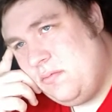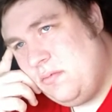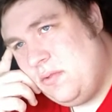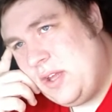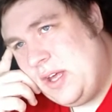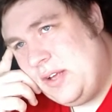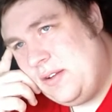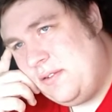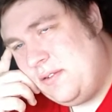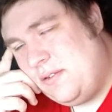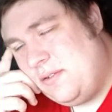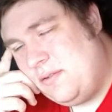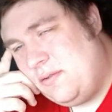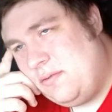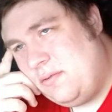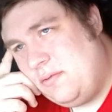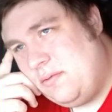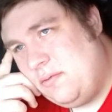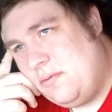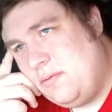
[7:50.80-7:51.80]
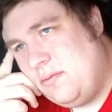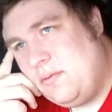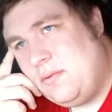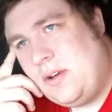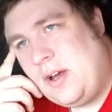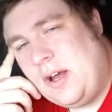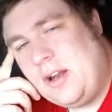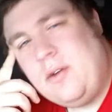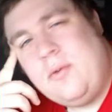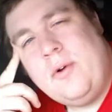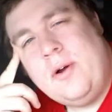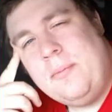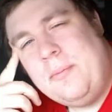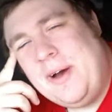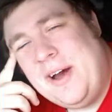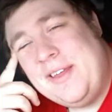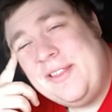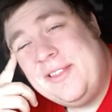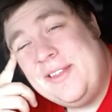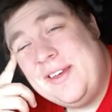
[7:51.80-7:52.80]
that's kind of where
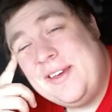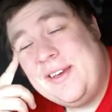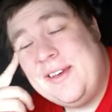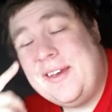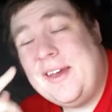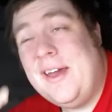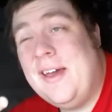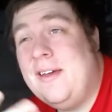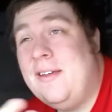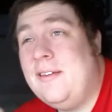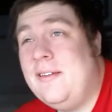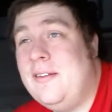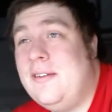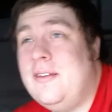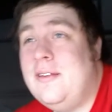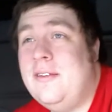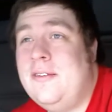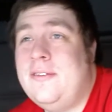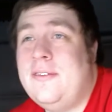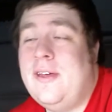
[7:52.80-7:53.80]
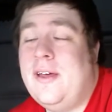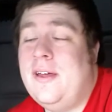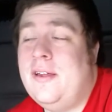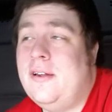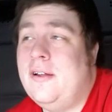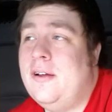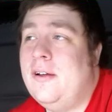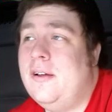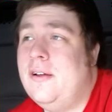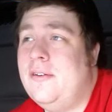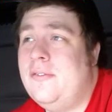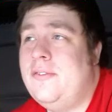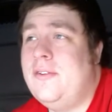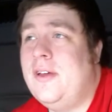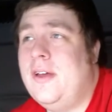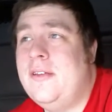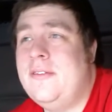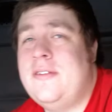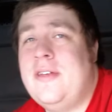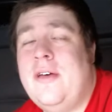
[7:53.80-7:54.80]
my thinking is at. If you
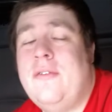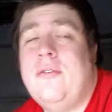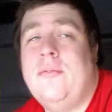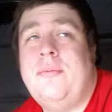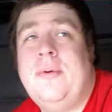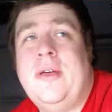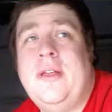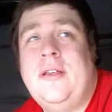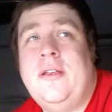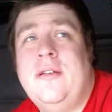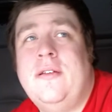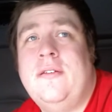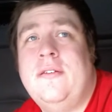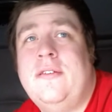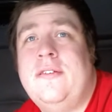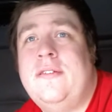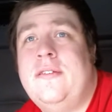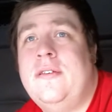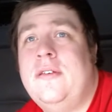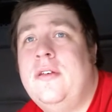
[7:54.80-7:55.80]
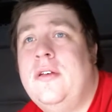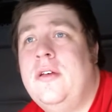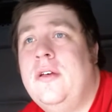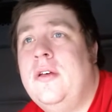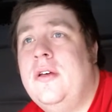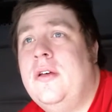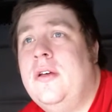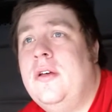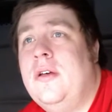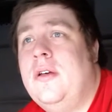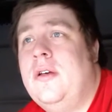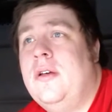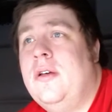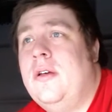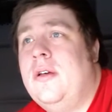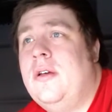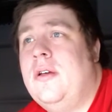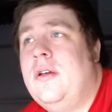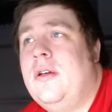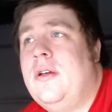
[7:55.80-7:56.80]
guys have opinions,
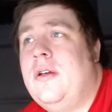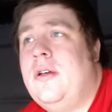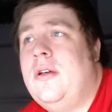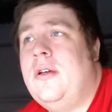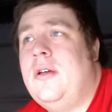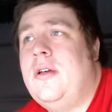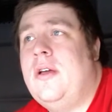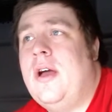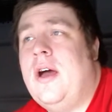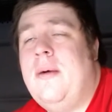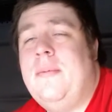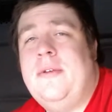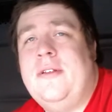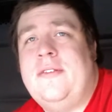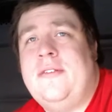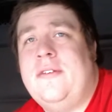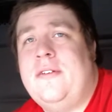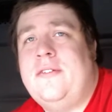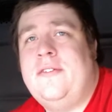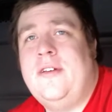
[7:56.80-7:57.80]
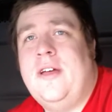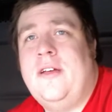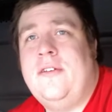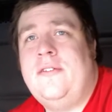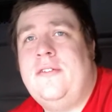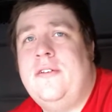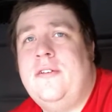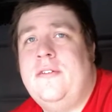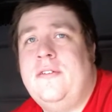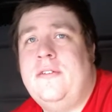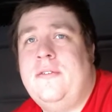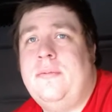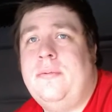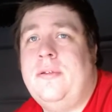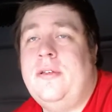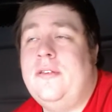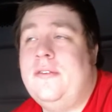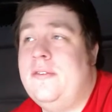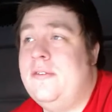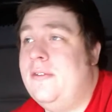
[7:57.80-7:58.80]
comments, suggestions,
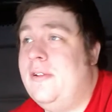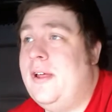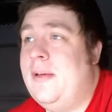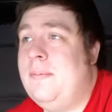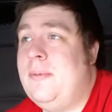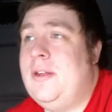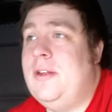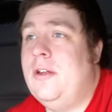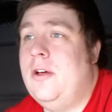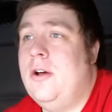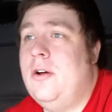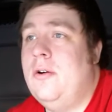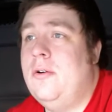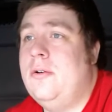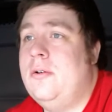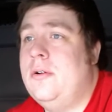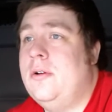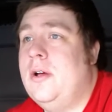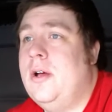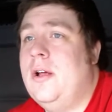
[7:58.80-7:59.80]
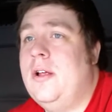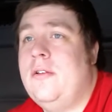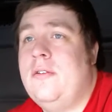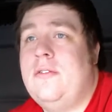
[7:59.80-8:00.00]
please let me know. I